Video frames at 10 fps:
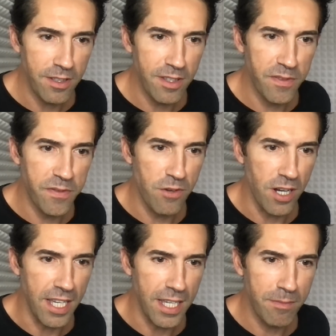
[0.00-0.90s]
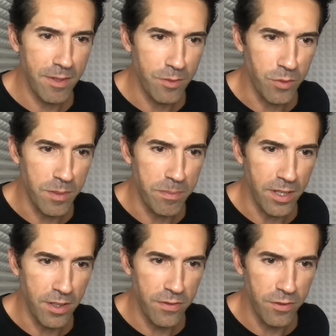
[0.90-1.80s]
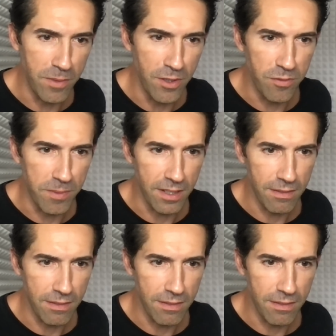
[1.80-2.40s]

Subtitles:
the frame with beautiful movement.